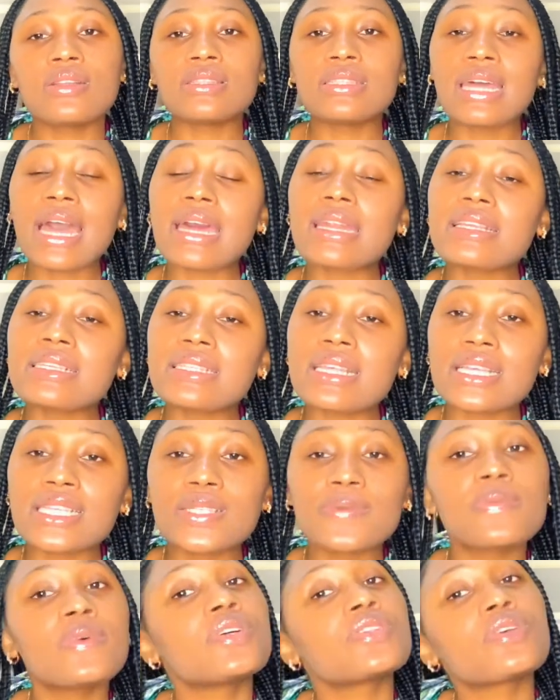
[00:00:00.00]
that is
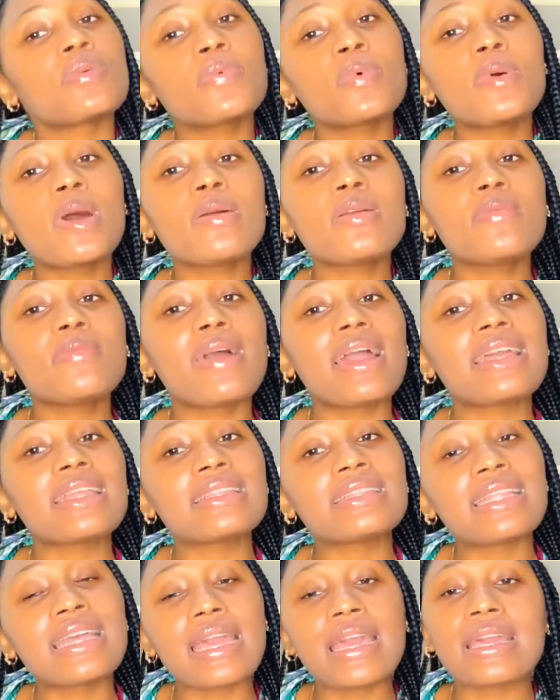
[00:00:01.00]
exposed, or probably my
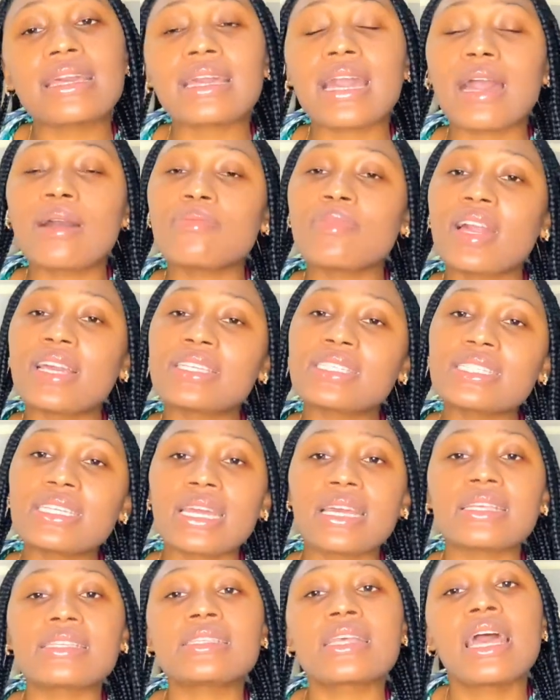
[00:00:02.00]
neck and my
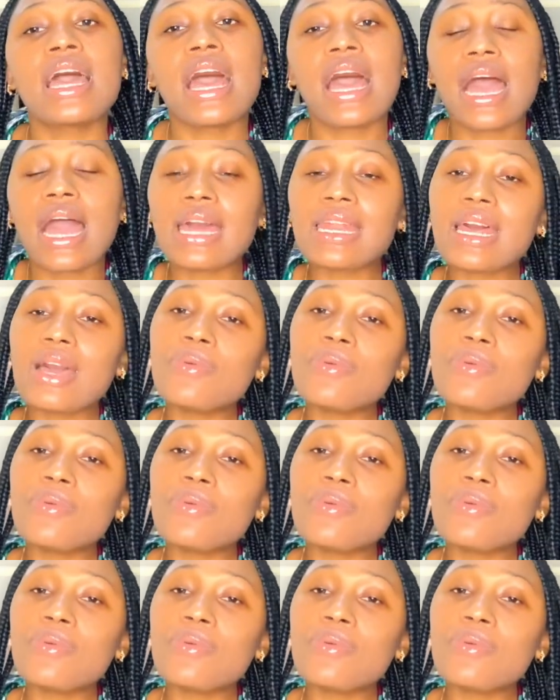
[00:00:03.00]
chest, and I